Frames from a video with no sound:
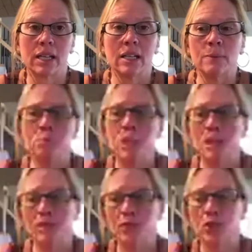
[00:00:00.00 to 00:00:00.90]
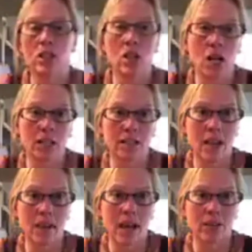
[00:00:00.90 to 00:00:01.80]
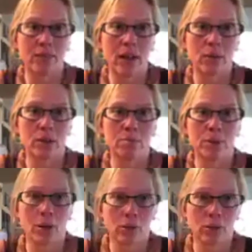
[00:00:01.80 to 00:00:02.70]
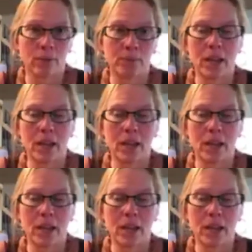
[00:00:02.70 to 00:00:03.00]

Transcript: funny, because for the longest time I had a fight with them both,